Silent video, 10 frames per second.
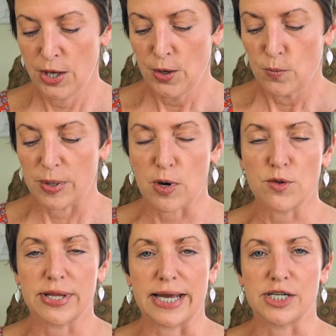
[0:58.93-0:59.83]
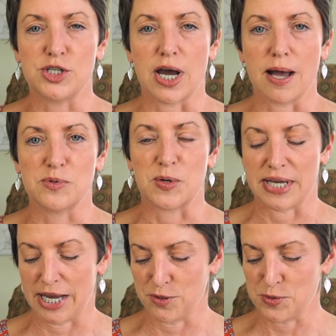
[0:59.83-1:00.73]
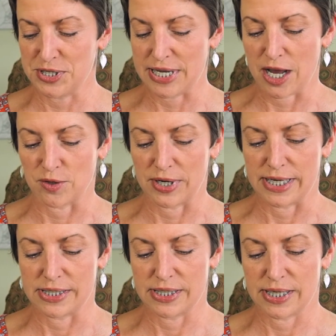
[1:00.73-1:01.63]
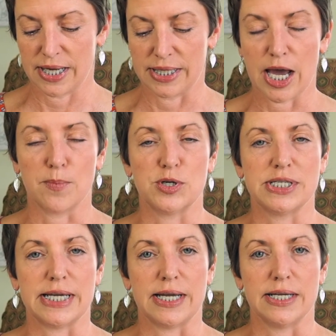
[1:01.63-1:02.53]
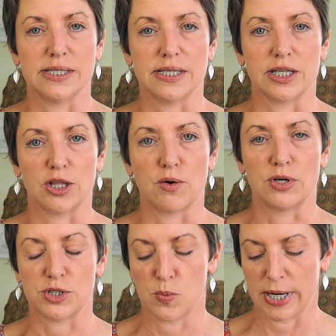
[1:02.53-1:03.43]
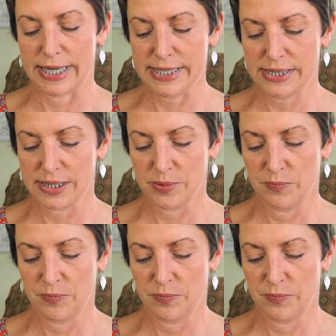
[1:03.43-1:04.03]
We both landed jobs with annual salaries in the upper teens and lower 20s,